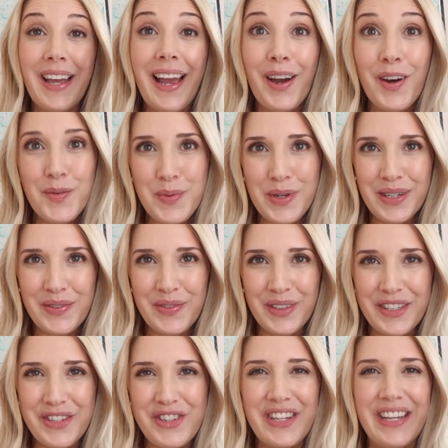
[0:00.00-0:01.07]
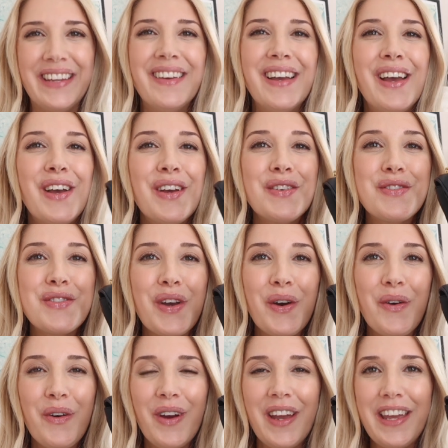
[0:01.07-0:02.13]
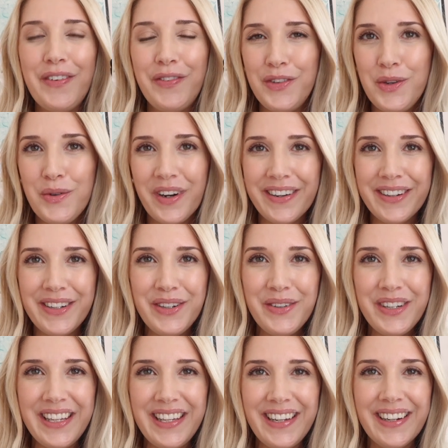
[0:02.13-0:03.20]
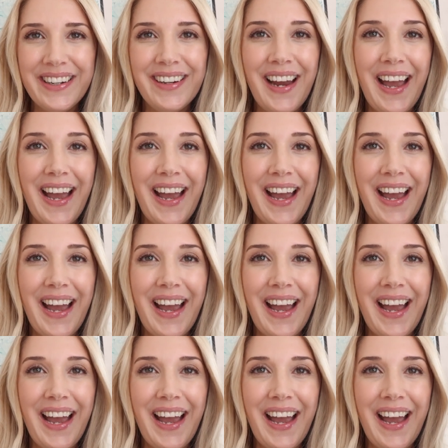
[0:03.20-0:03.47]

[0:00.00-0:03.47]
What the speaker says: How beautiful is she? So if you are new here,